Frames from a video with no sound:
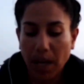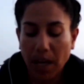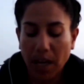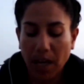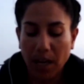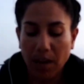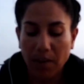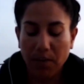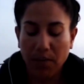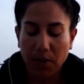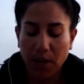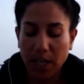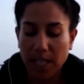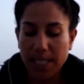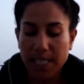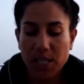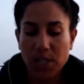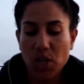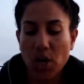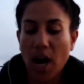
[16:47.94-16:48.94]
every
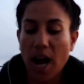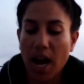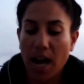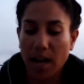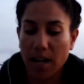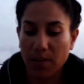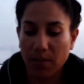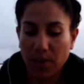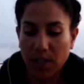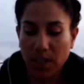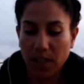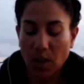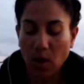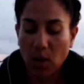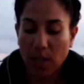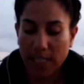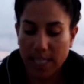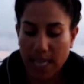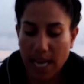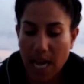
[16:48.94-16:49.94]
tribe in the
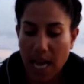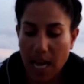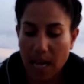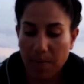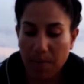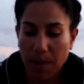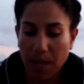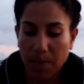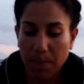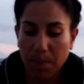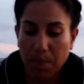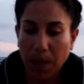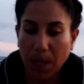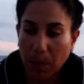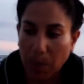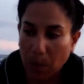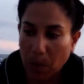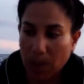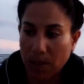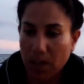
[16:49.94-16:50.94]
old time and
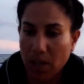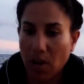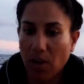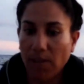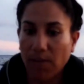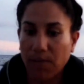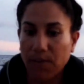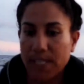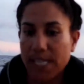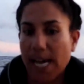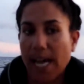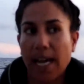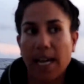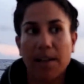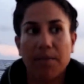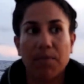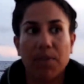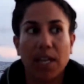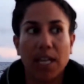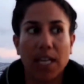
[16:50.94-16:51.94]
people in the old
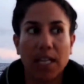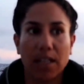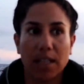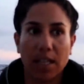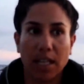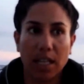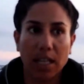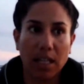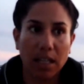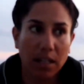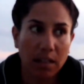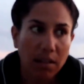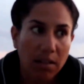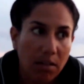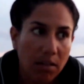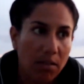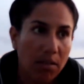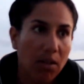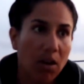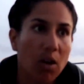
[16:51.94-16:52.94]
time, they
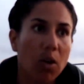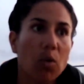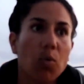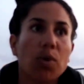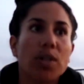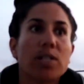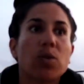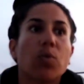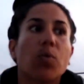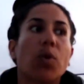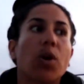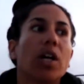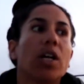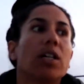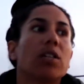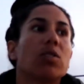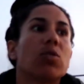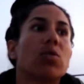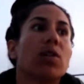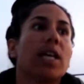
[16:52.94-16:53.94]
always
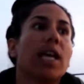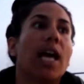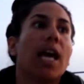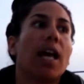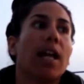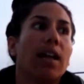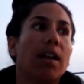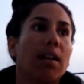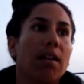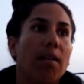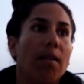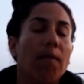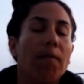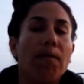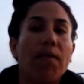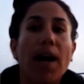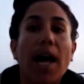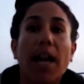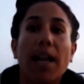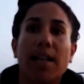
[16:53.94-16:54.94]
work to get
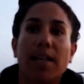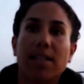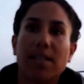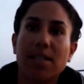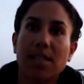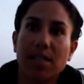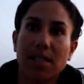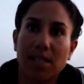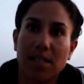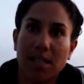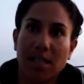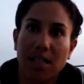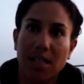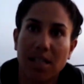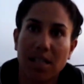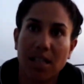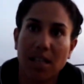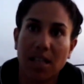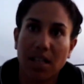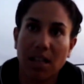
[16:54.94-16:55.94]
balance,
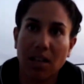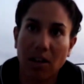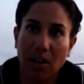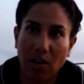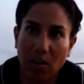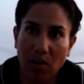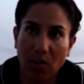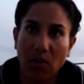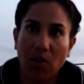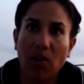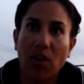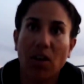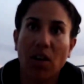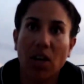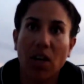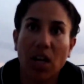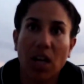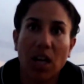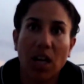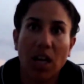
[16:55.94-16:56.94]
you know.
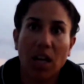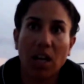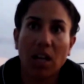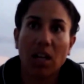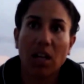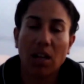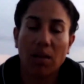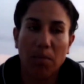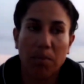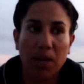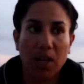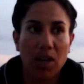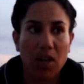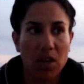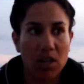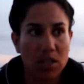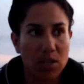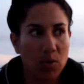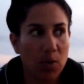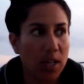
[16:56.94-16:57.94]

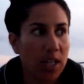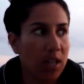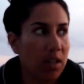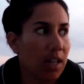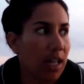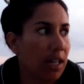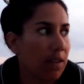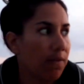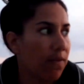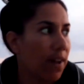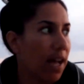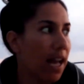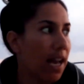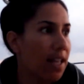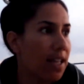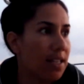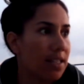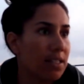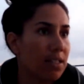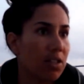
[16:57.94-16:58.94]
Because when you get
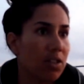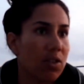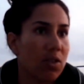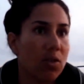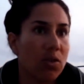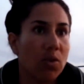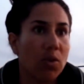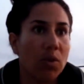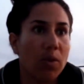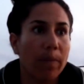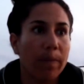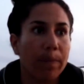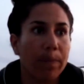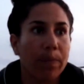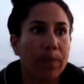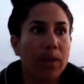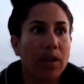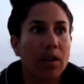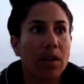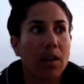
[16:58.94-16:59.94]
balance, you
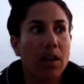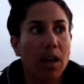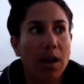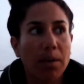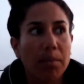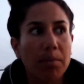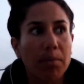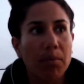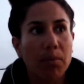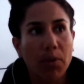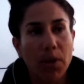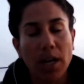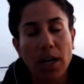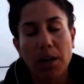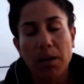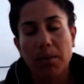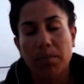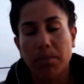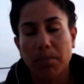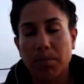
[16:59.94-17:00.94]
can
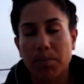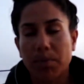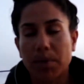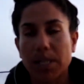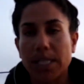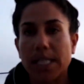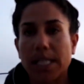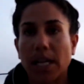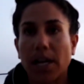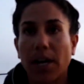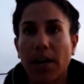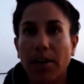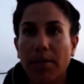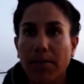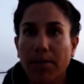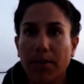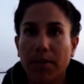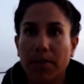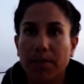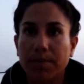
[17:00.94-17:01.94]
really preserve
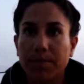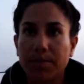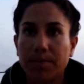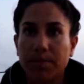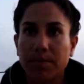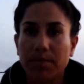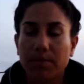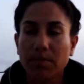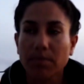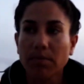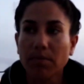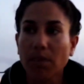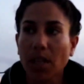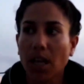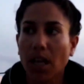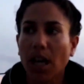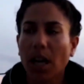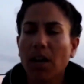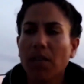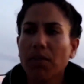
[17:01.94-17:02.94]

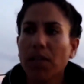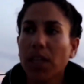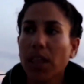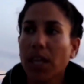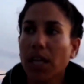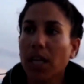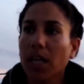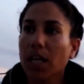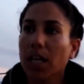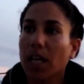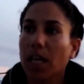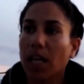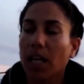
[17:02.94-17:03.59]
everything.